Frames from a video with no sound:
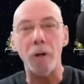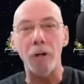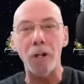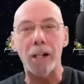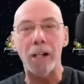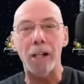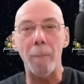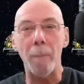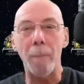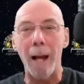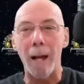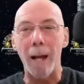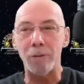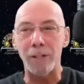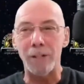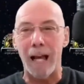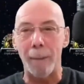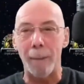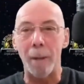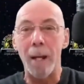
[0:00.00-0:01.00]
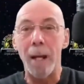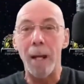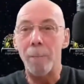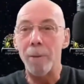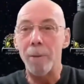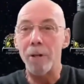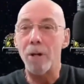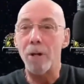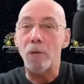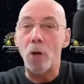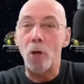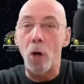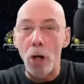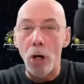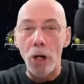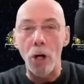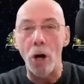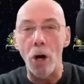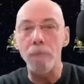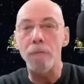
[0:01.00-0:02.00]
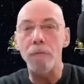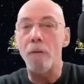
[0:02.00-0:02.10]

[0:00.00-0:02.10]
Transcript: a Clubhouse app, but I've got a life.